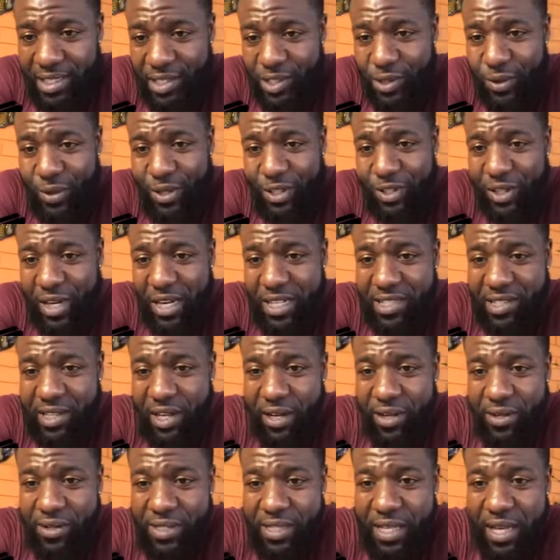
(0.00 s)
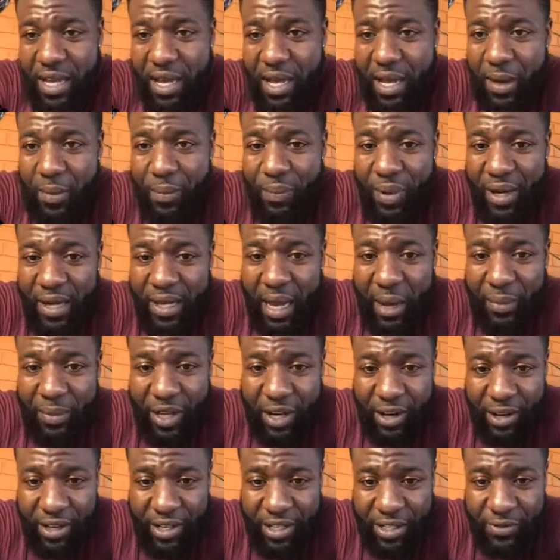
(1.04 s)
address those. But I'm
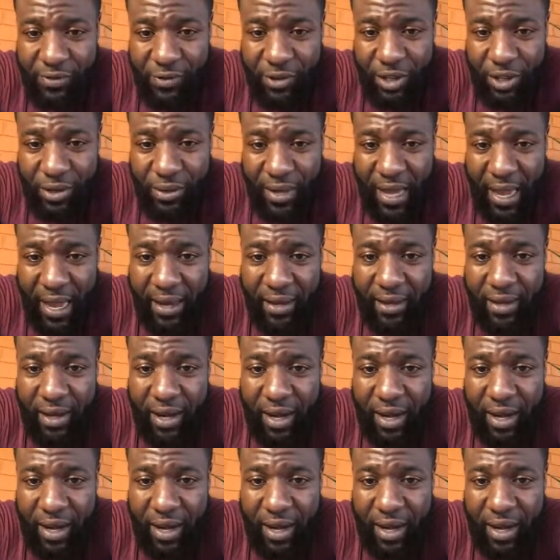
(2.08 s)
curious for you, Nat,